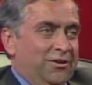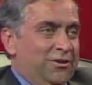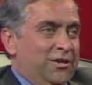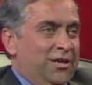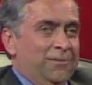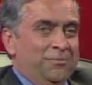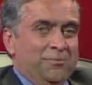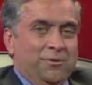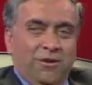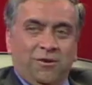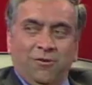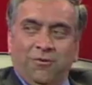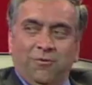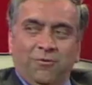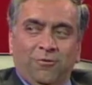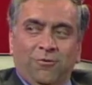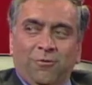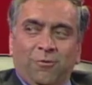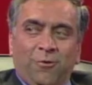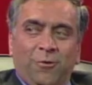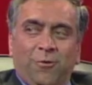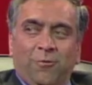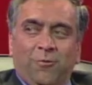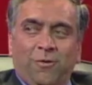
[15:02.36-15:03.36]
tapes are going to
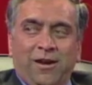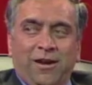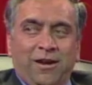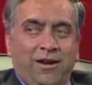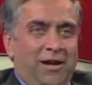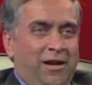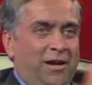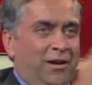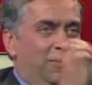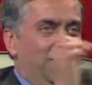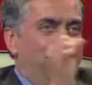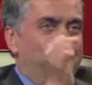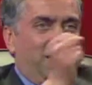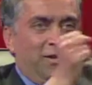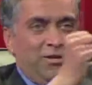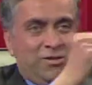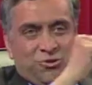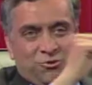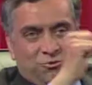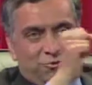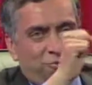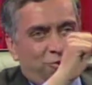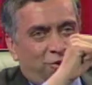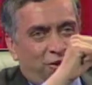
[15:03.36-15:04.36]
go away, and I have my
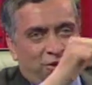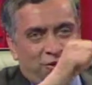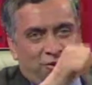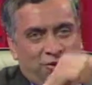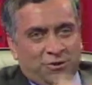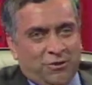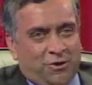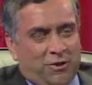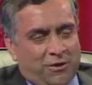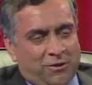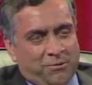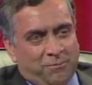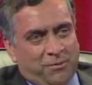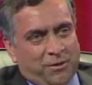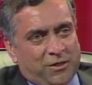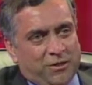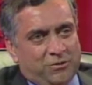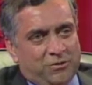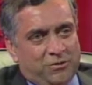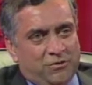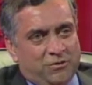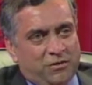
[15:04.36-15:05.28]
2 daughters, all the pictures.